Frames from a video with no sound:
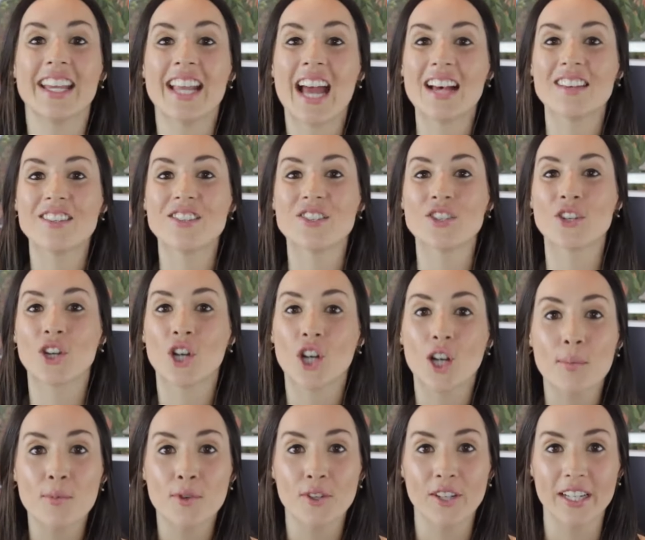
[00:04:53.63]
It has
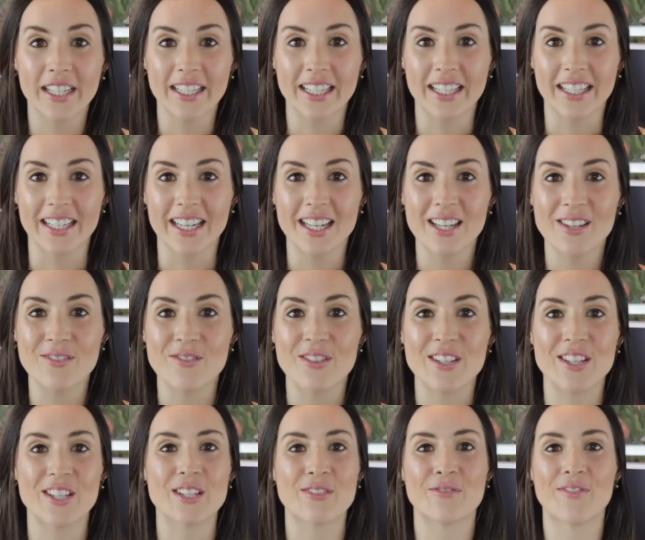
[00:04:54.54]
turmeric in it,
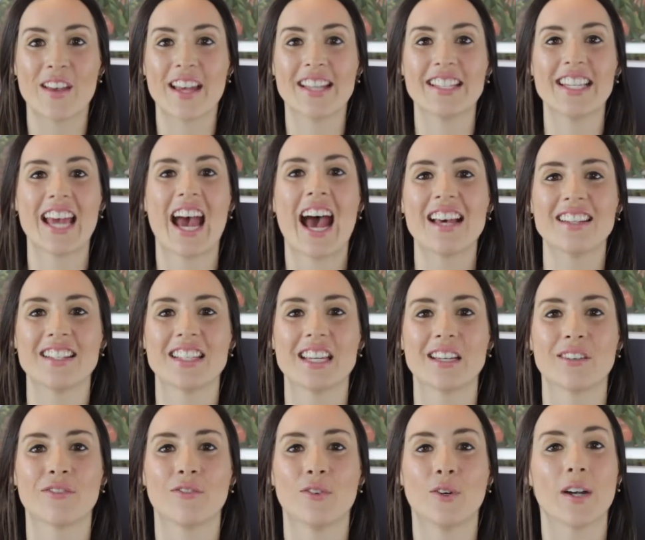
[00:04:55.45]
which is
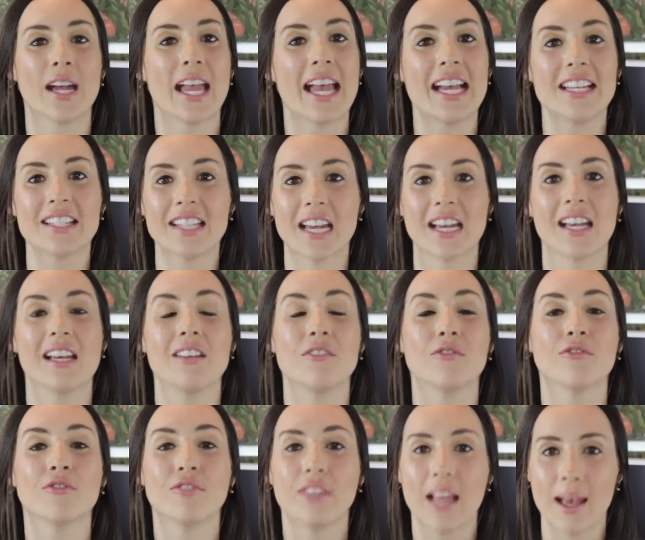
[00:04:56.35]
fantastic for
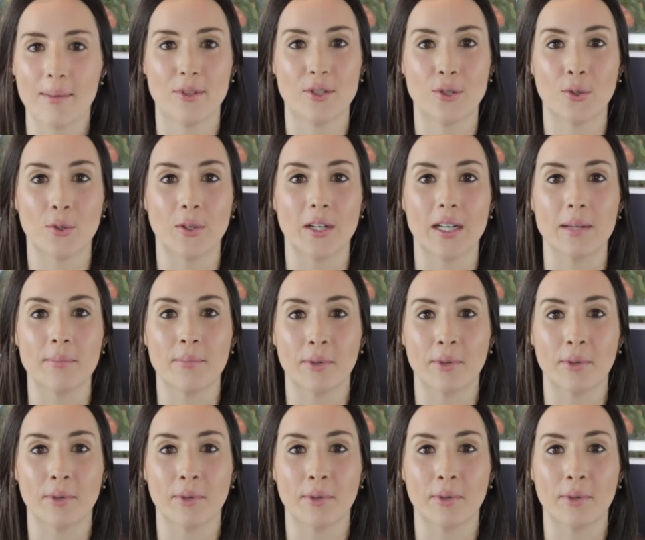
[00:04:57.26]
anti-inflammatory